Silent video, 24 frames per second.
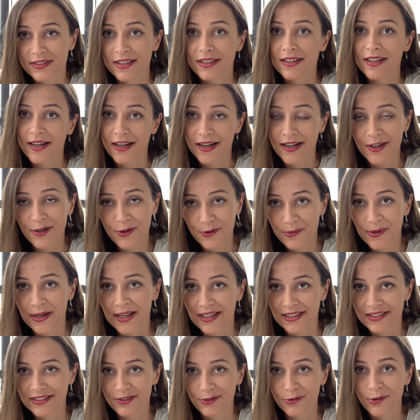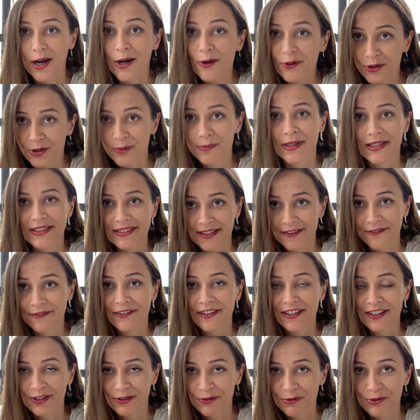that are ways to automate
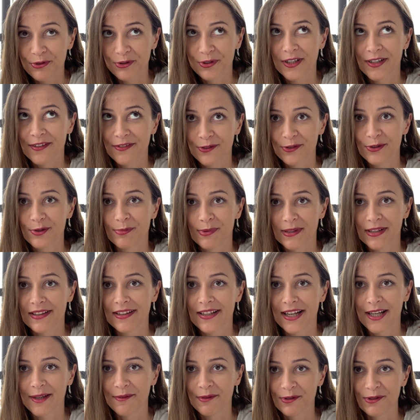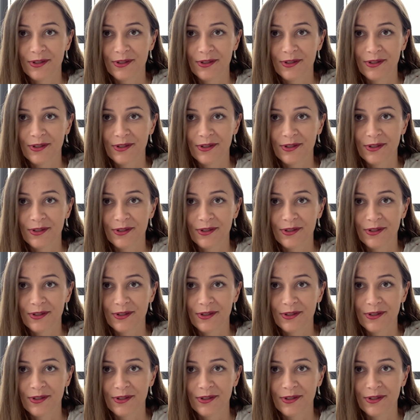something that you don't have to spend time.